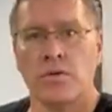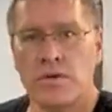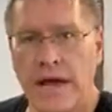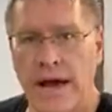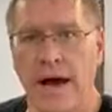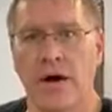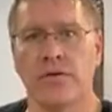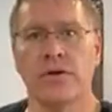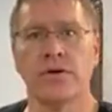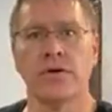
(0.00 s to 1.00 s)

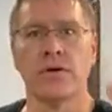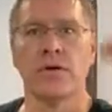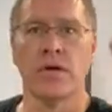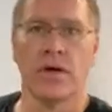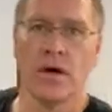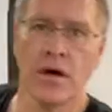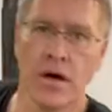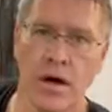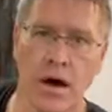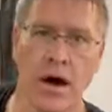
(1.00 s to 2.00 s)
down,
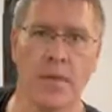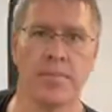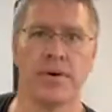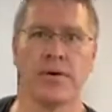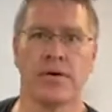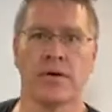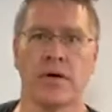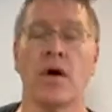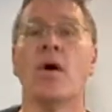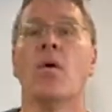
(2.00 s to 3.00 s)
up,
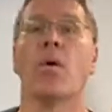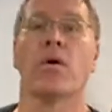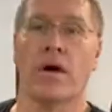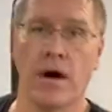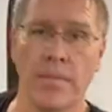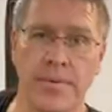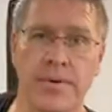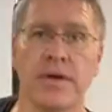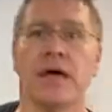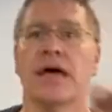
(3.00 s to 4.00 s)
or up
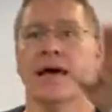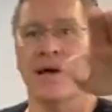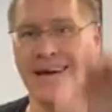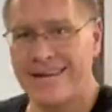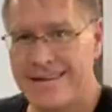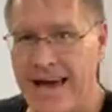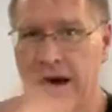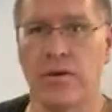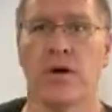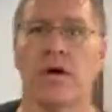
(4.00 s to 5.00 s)
and
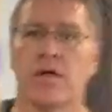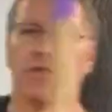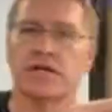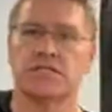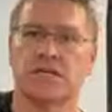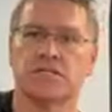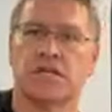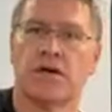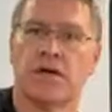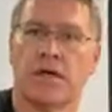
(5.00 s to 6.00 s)
down. This is
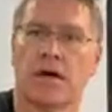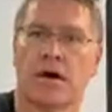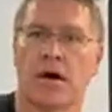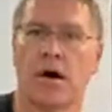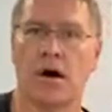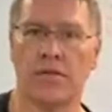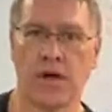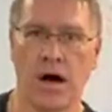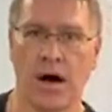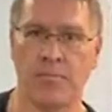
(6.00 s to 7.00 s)
the
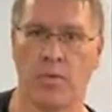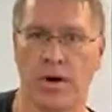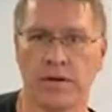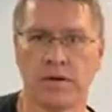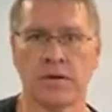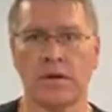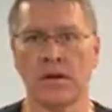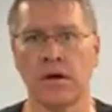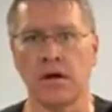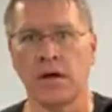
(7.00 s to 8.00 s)
up one,
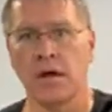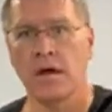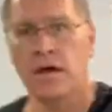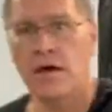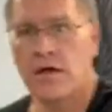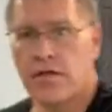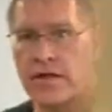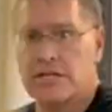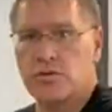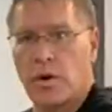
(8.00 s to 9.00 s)

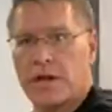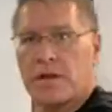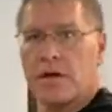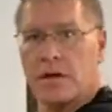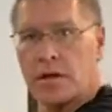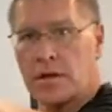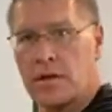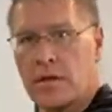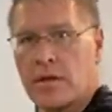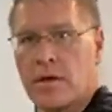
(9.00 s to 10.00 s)
this one,
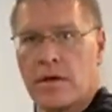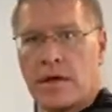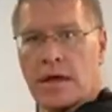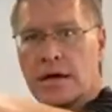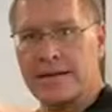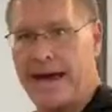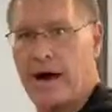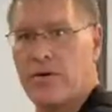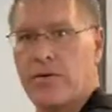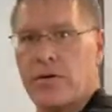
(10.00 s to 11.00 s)

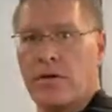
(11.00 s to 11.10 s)
down,